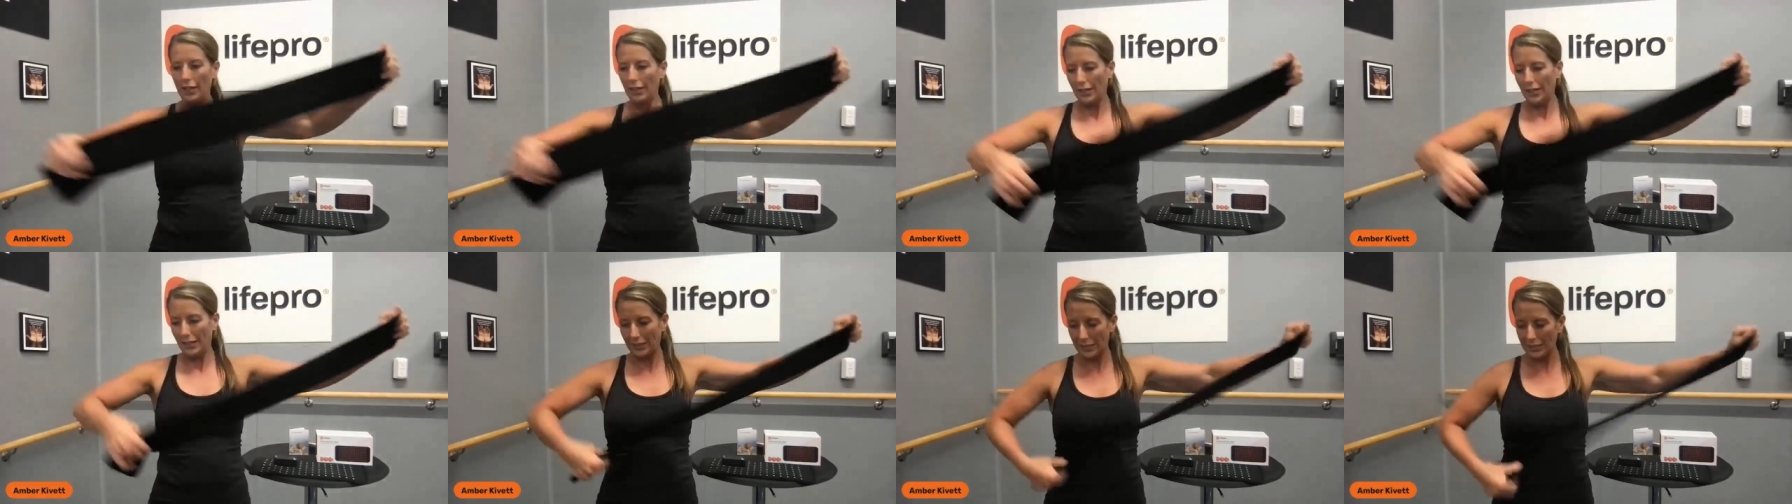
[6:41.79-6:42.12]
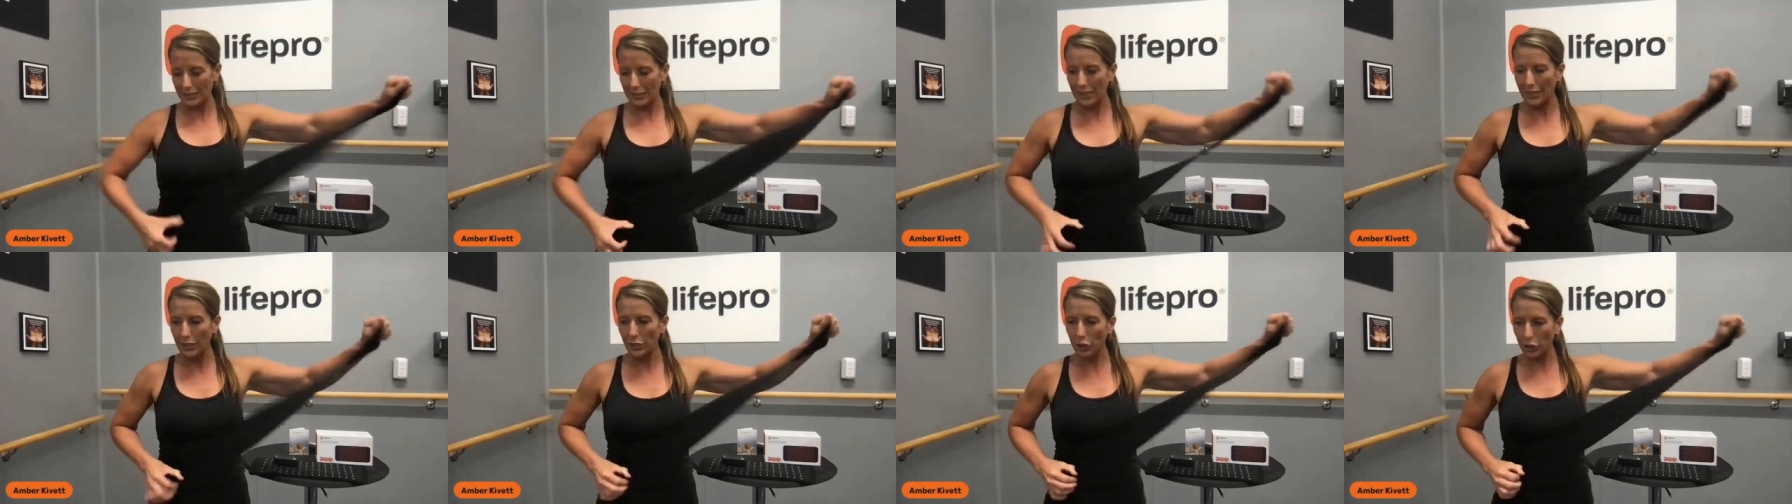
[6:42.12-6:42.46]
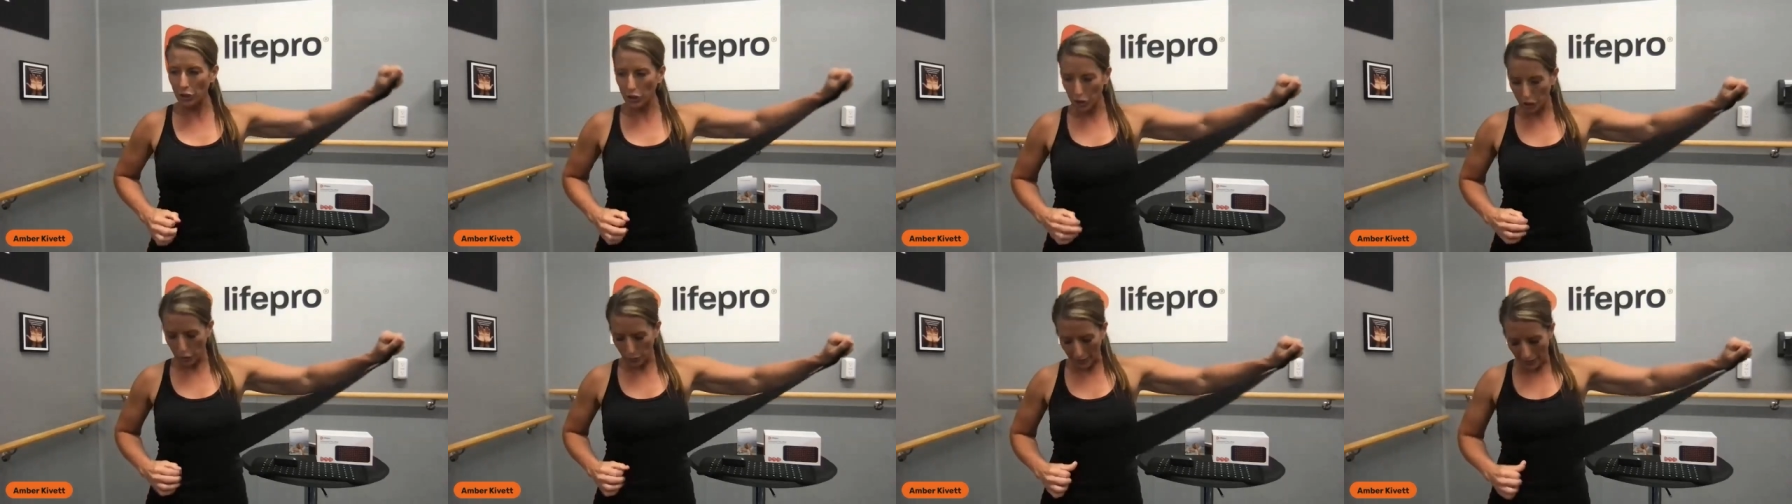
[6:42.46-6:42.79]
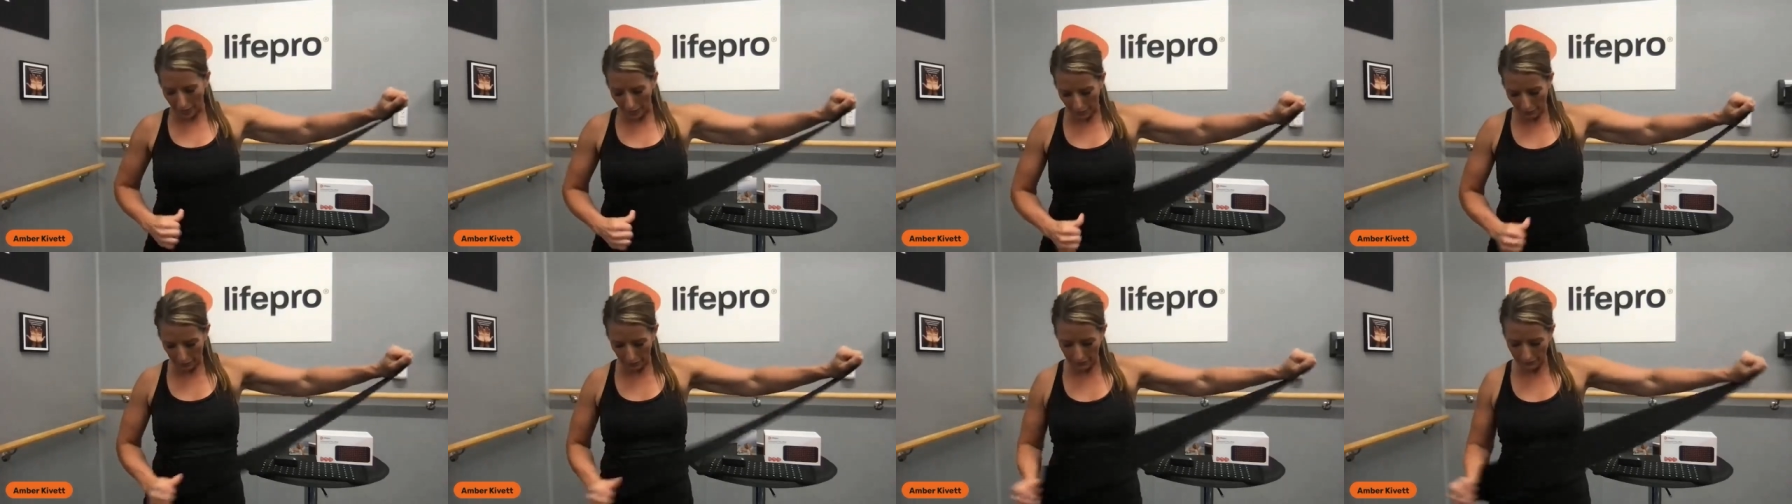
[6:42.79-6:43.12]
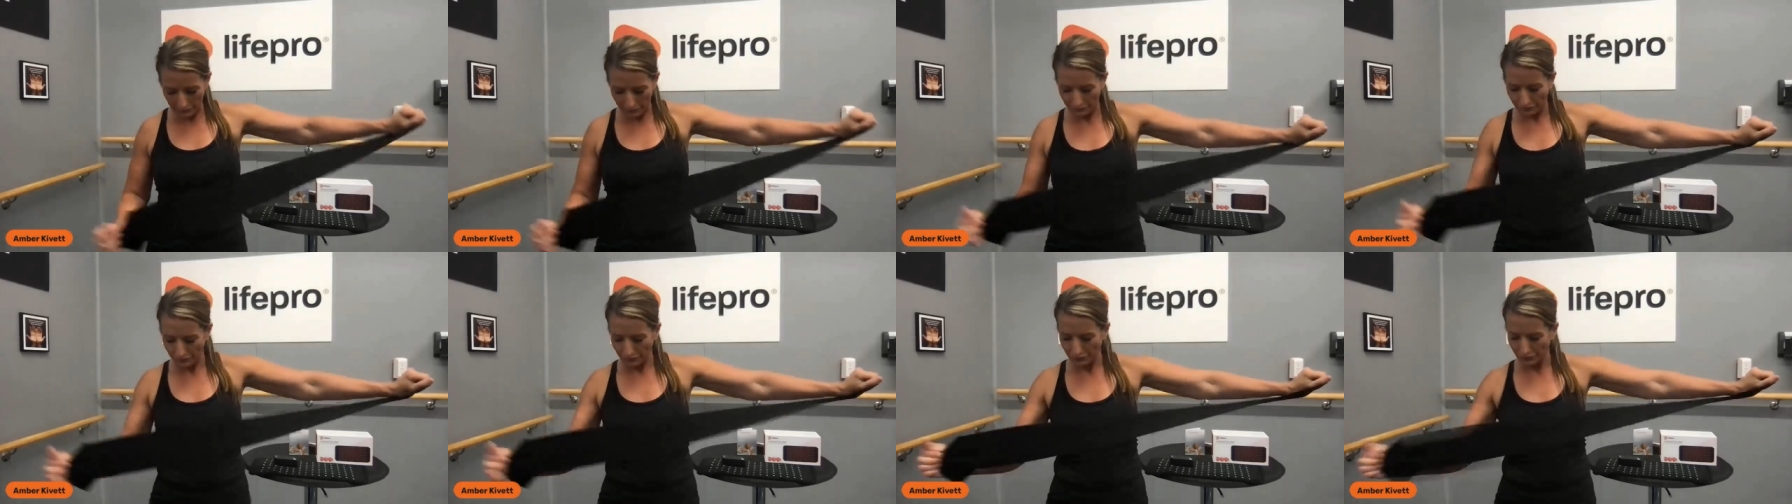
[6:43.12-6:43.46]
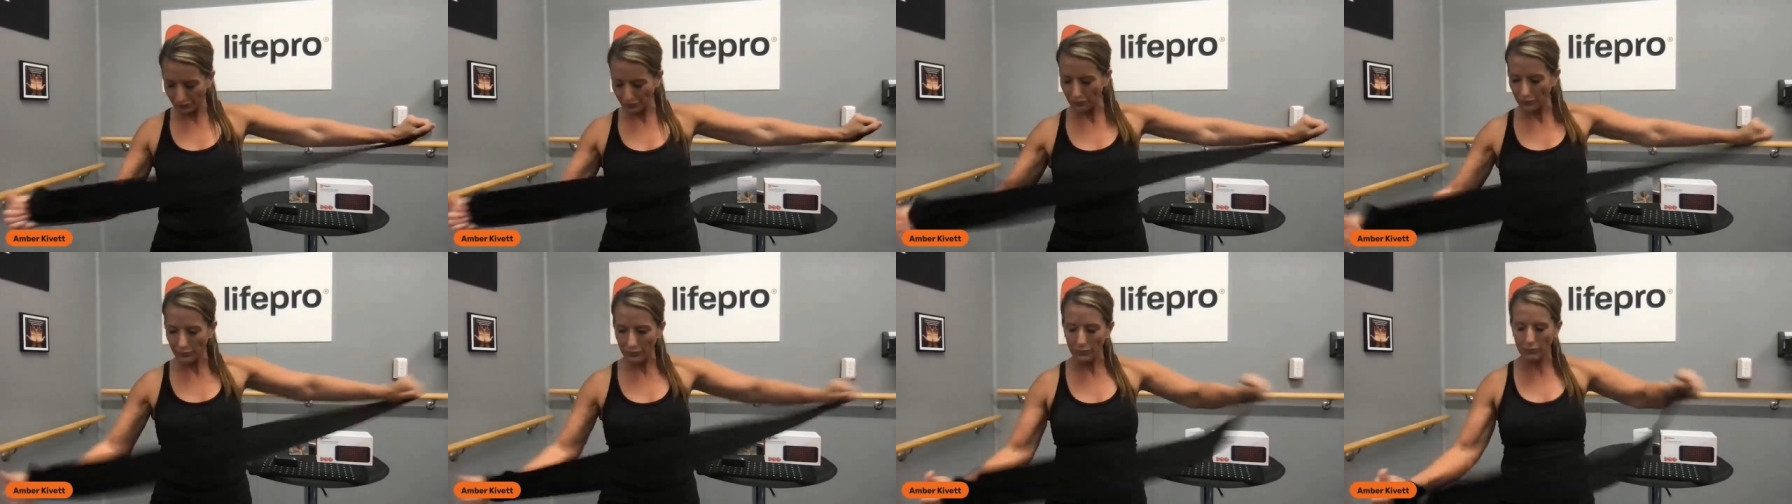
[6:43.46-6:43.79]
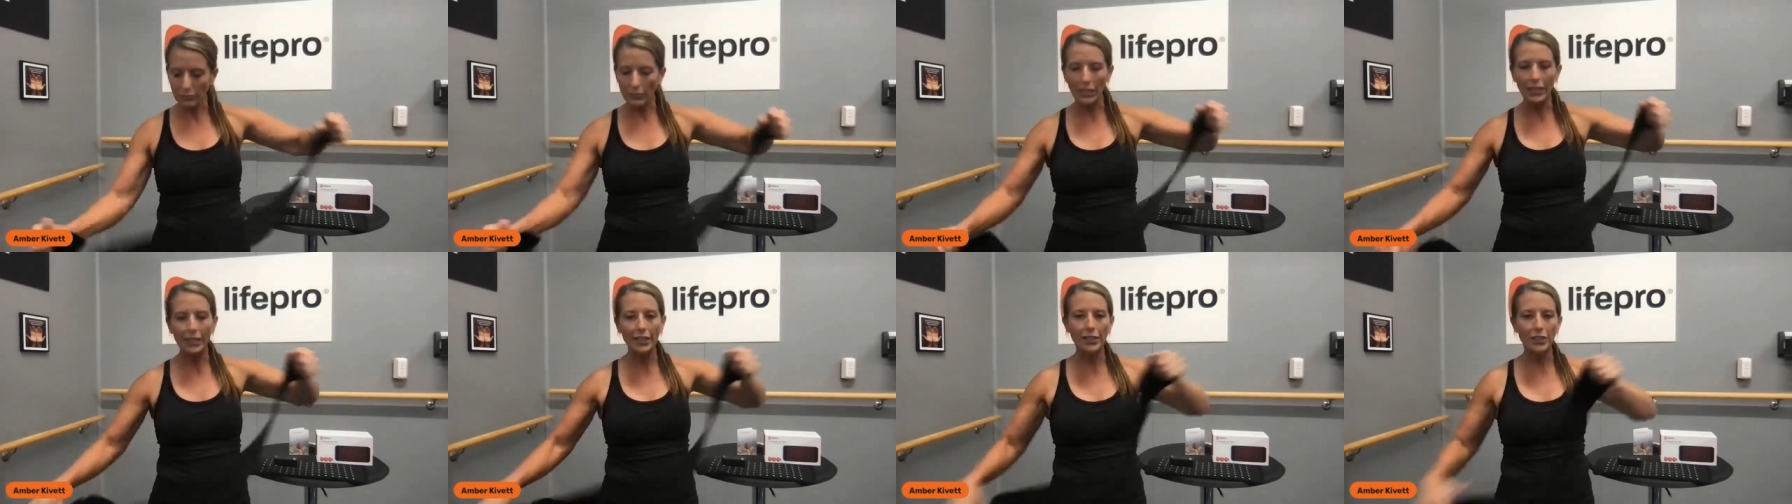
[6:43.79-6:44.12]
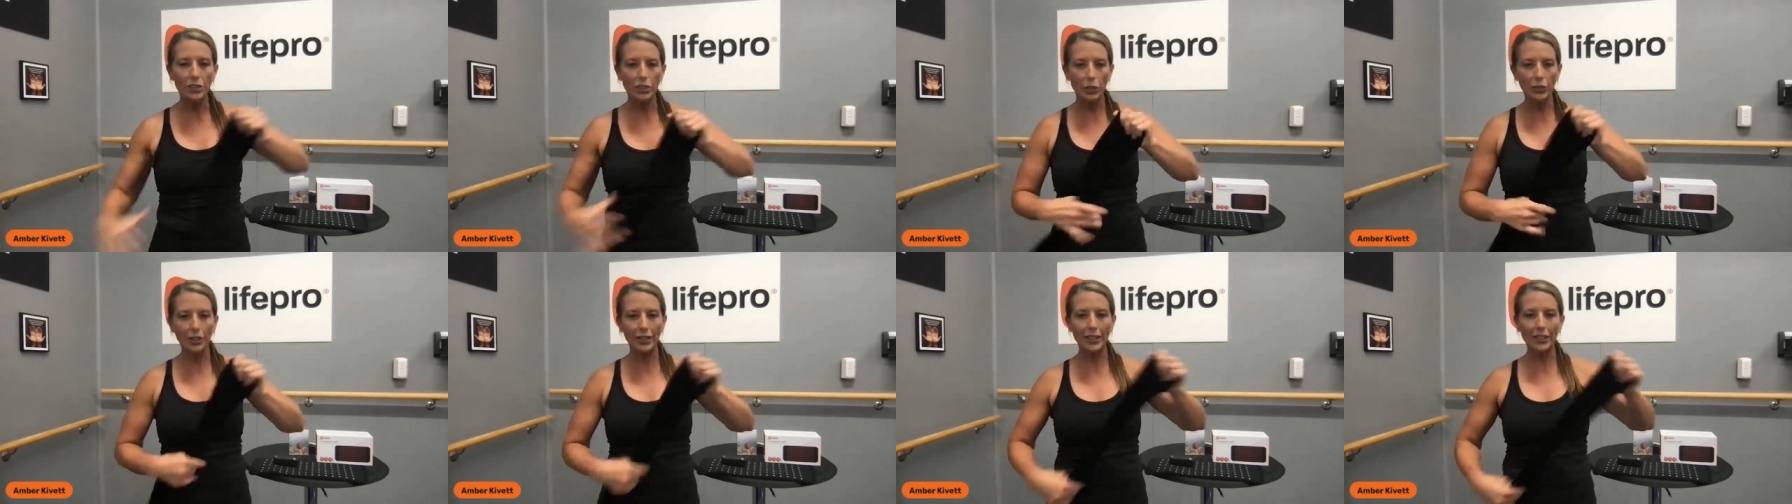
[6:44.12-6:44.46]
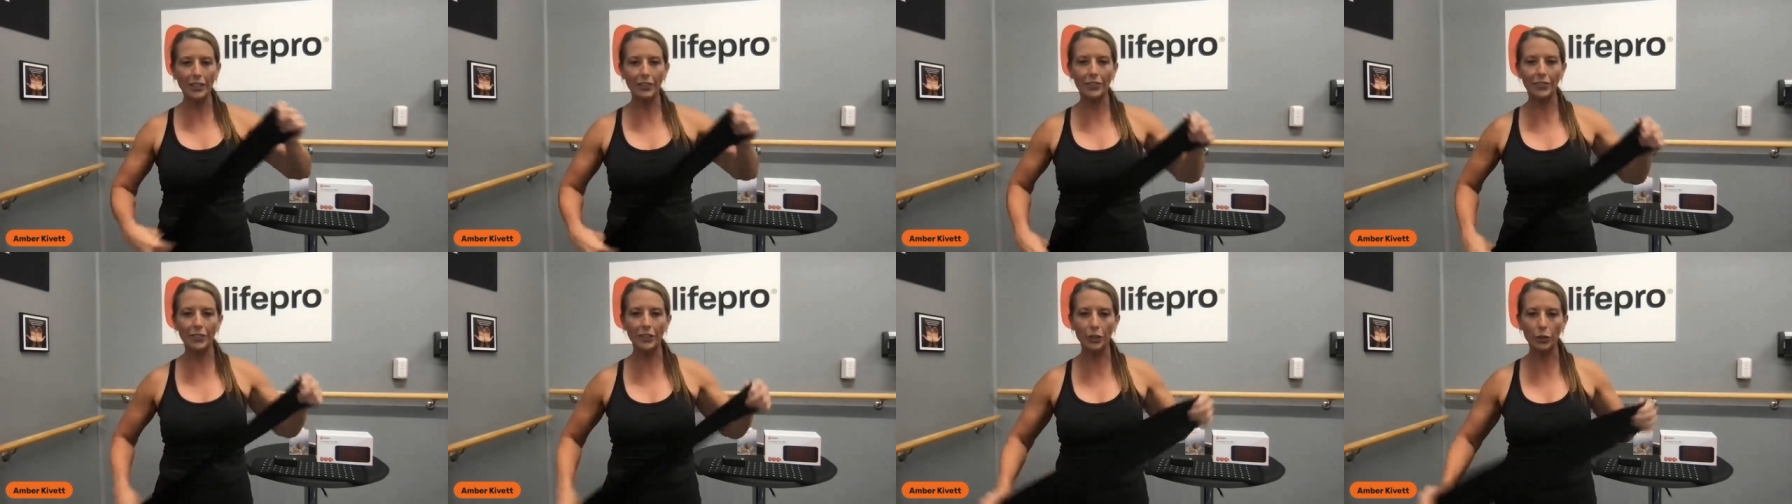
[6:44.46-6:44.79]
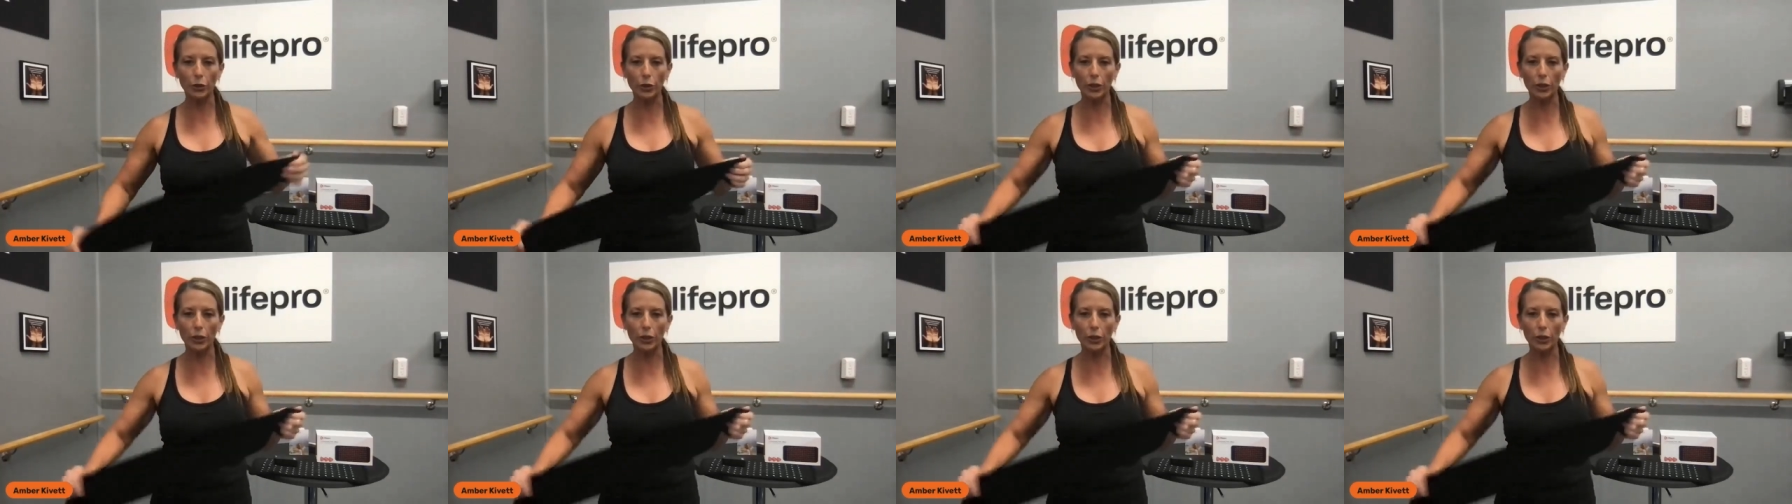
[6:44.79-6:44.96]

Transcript: extender strap, so that if